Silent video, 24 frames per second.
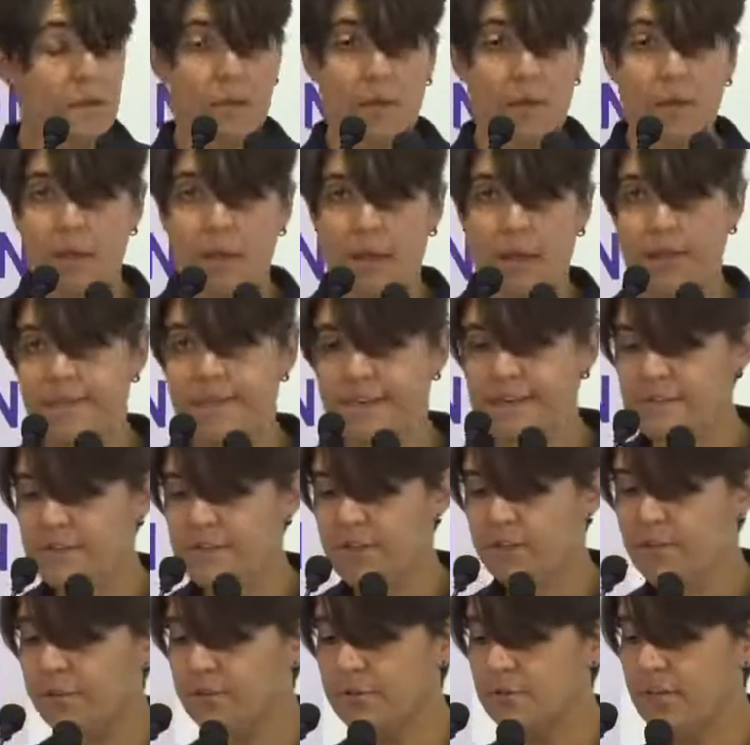In terms
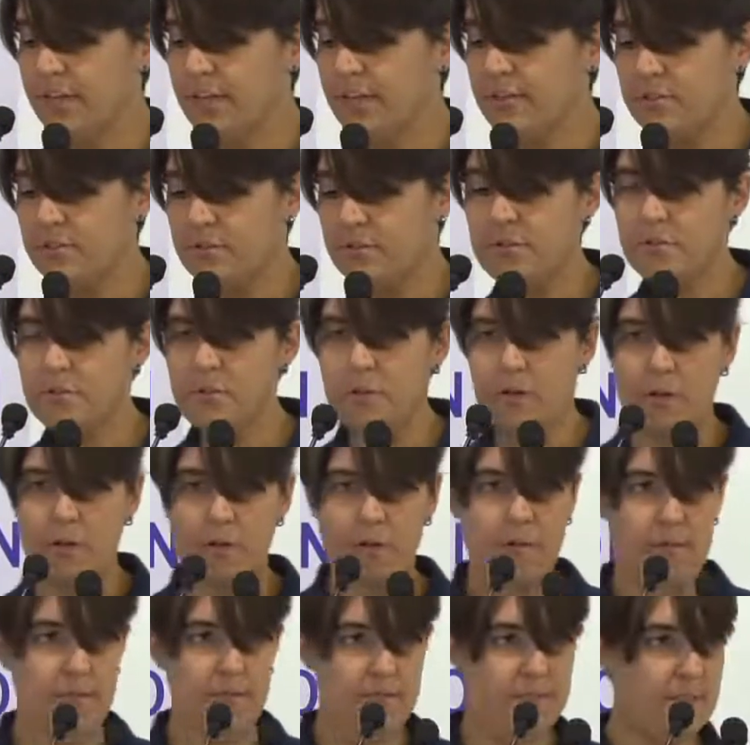of projection, so
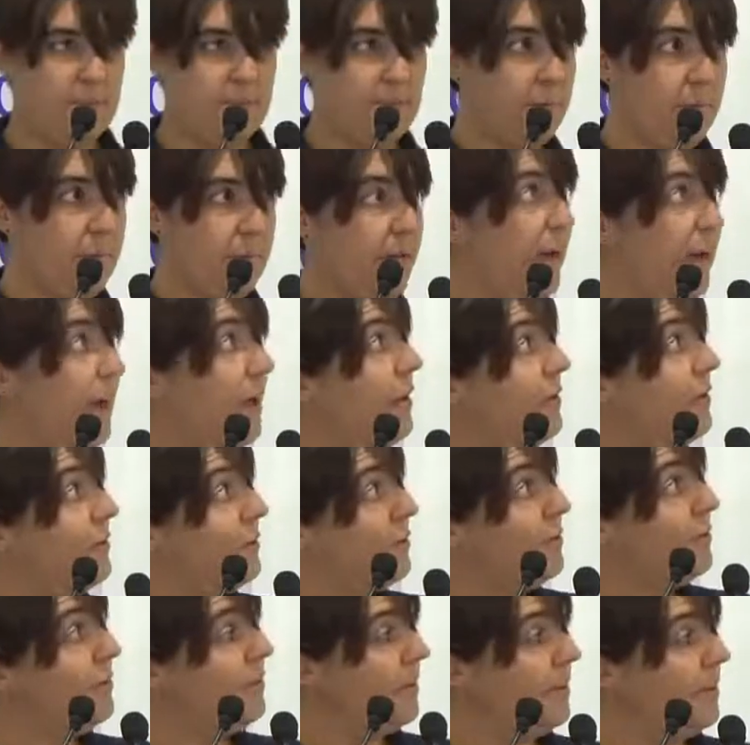this is what we have
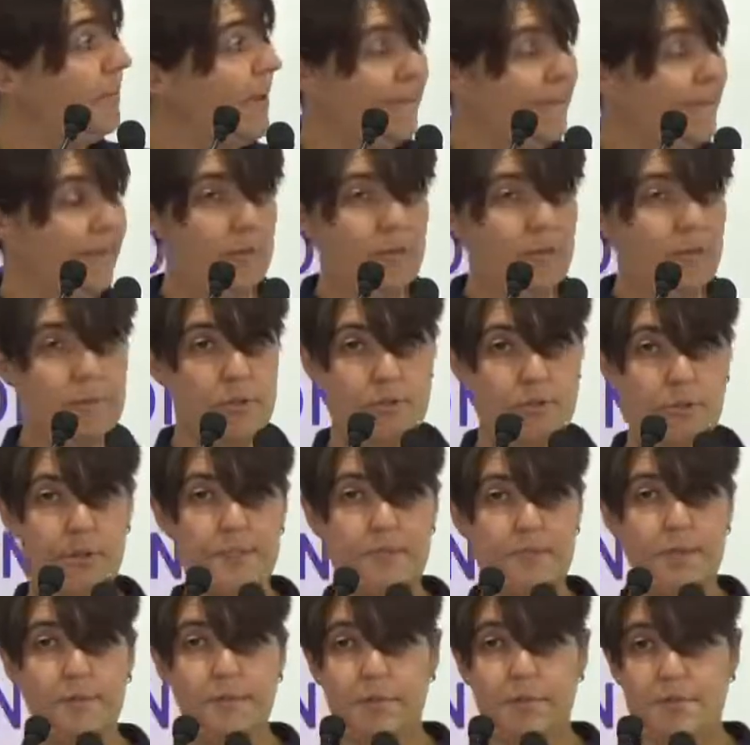by the end of the
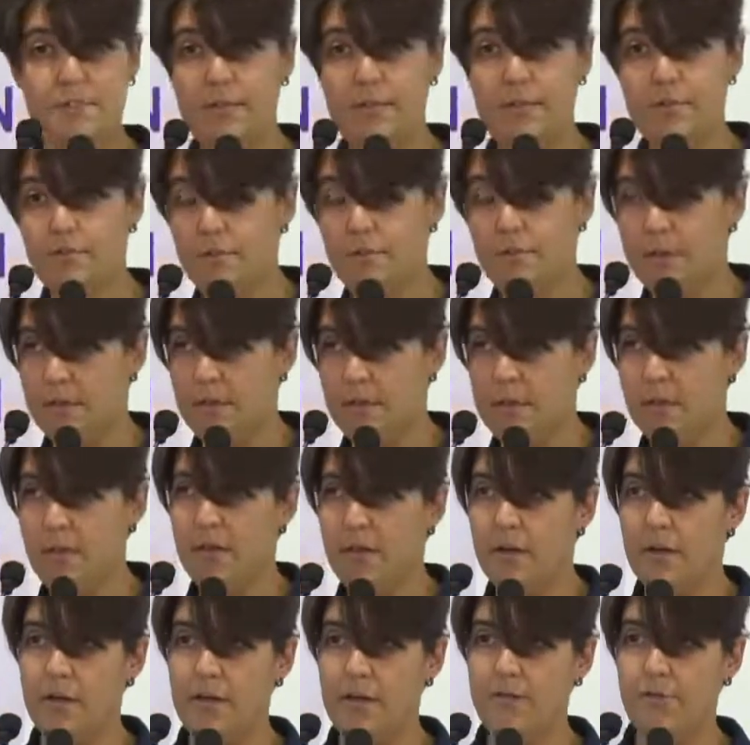21st century.
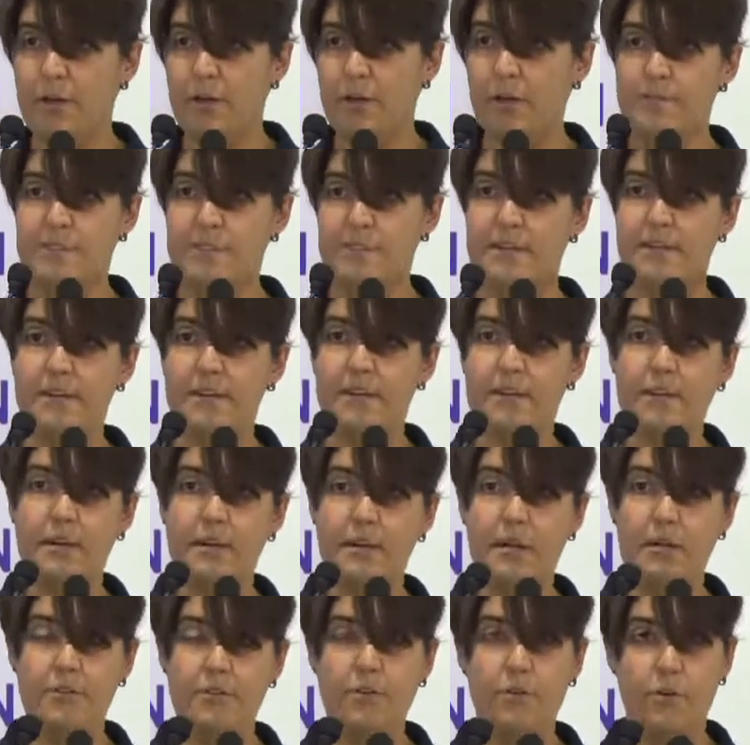If we consider
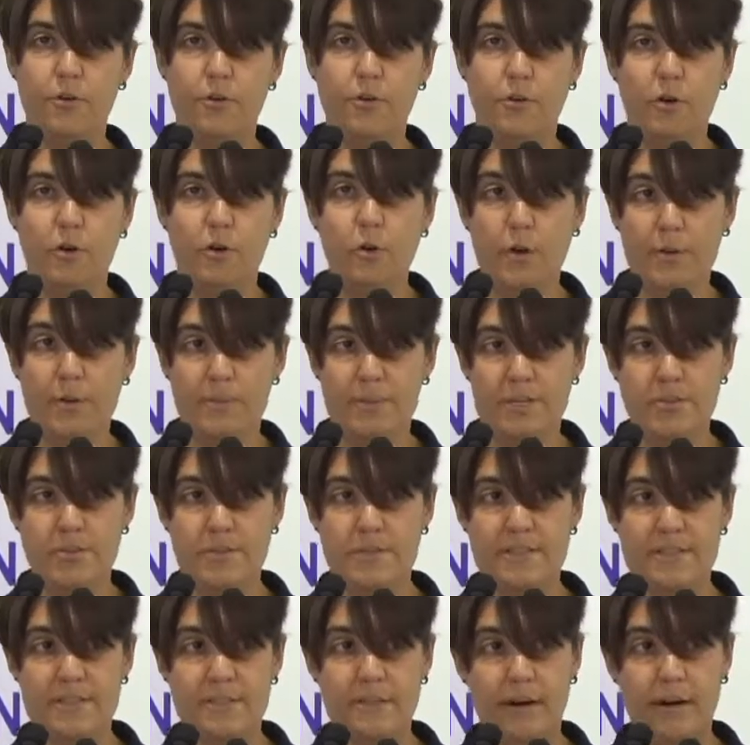the low emission
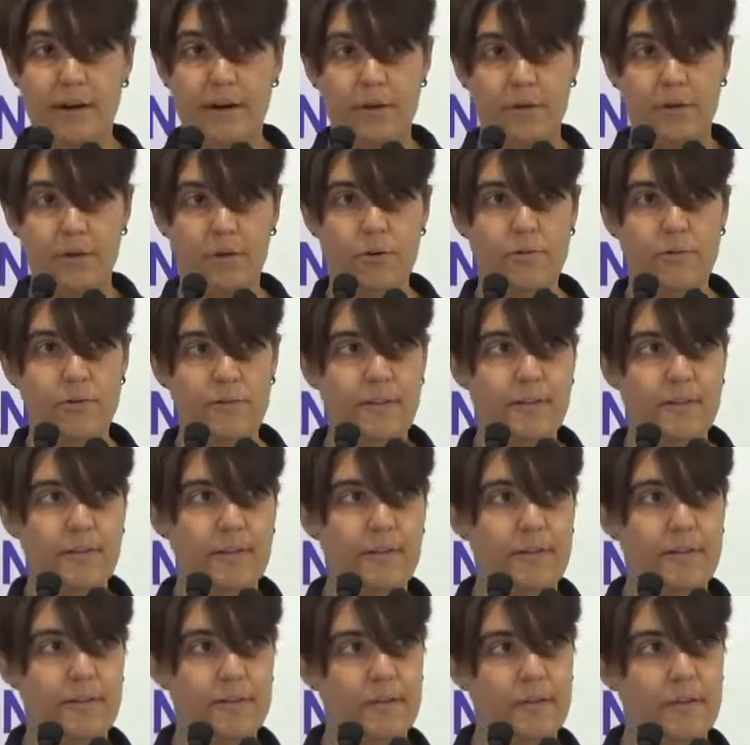scenarios, that
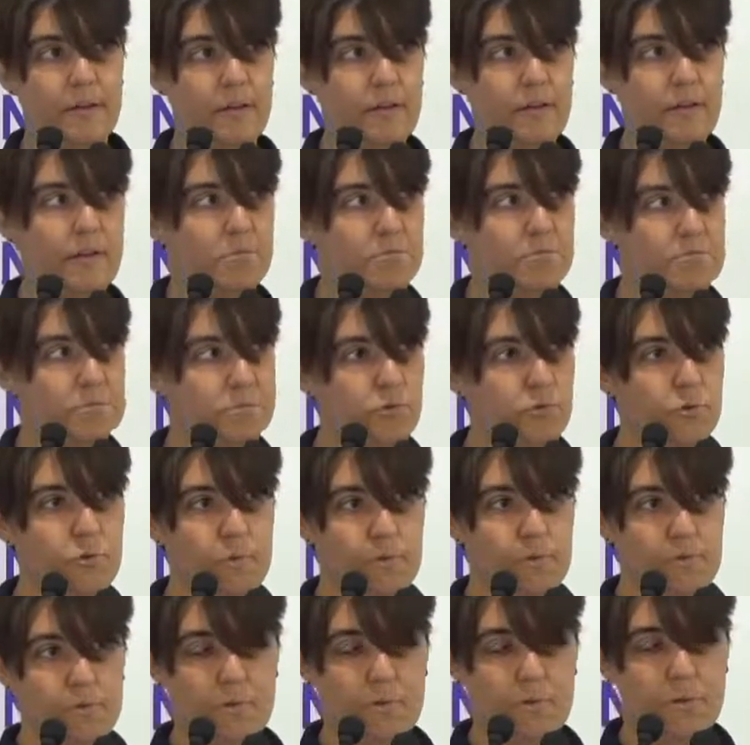is
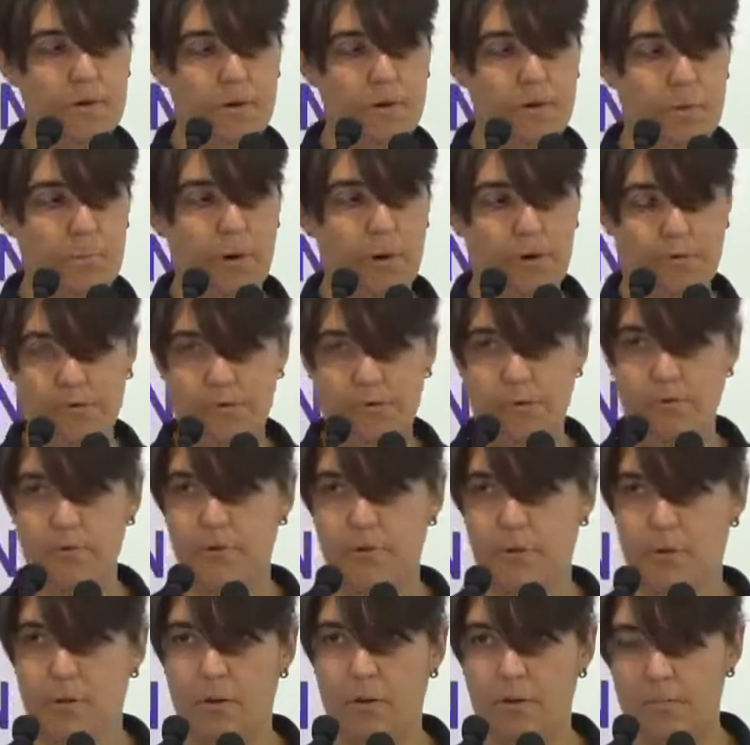about
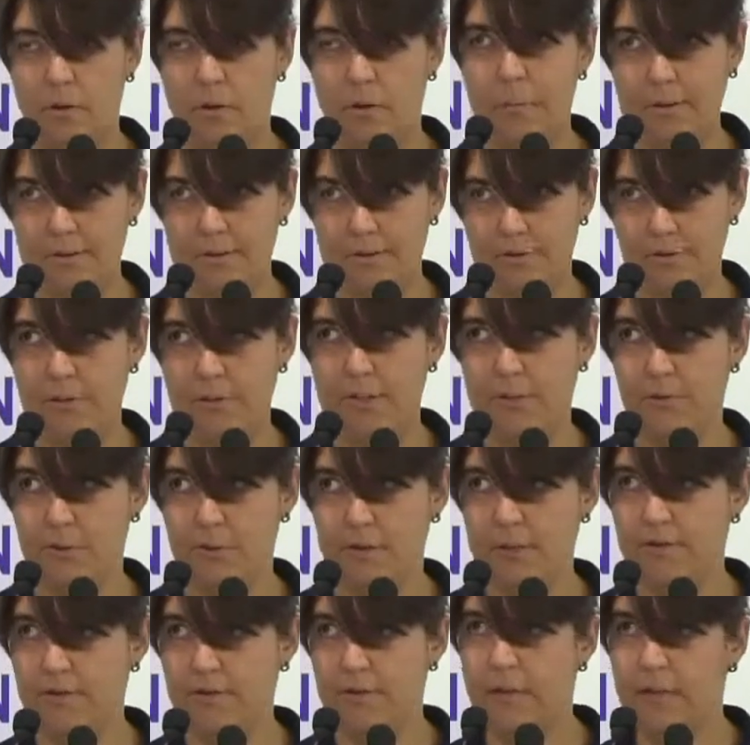2
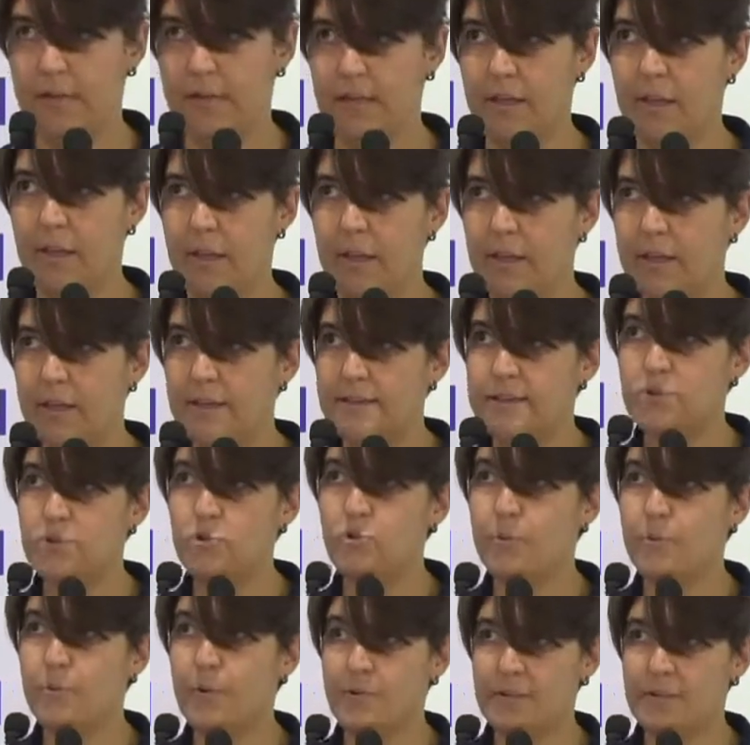degrees, okay, that's
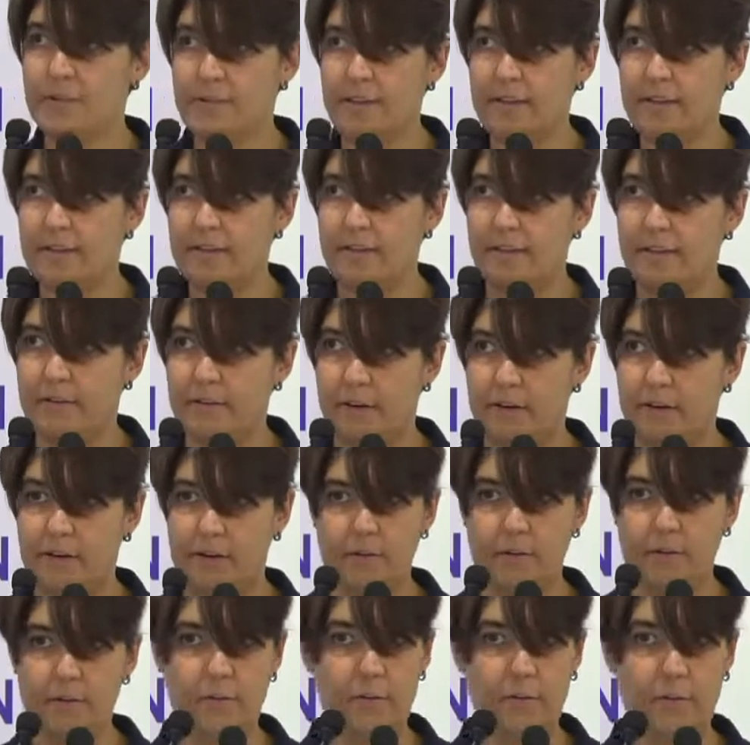2.6
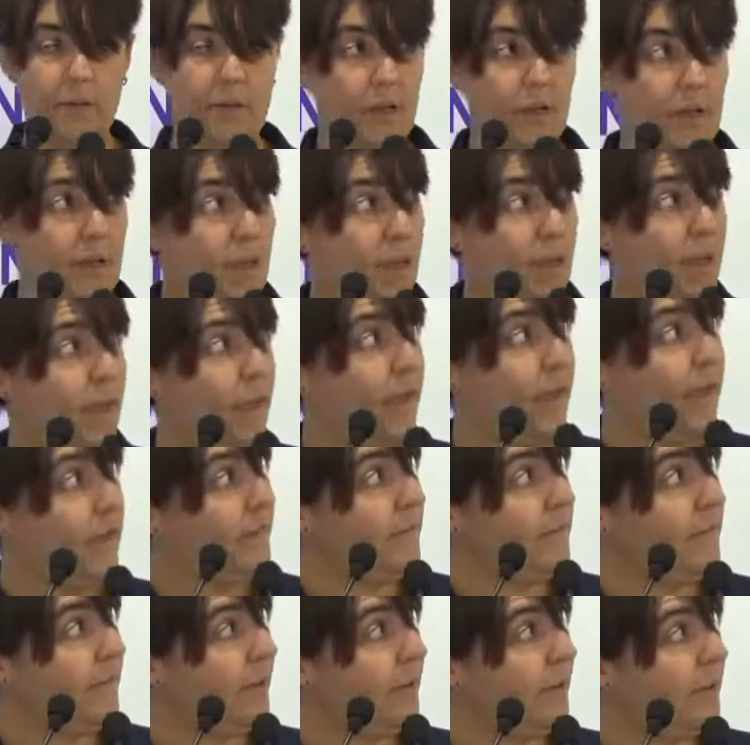scenarios, and
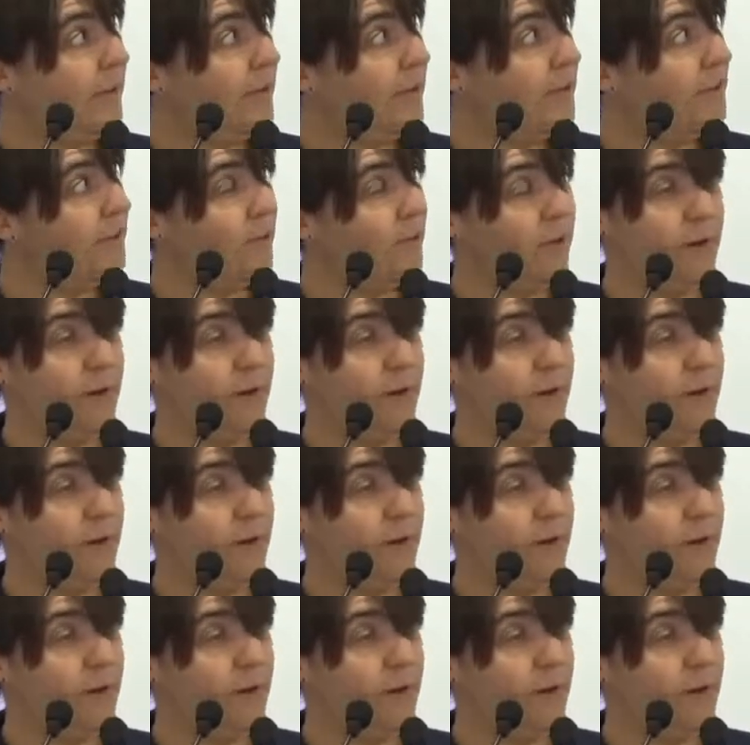the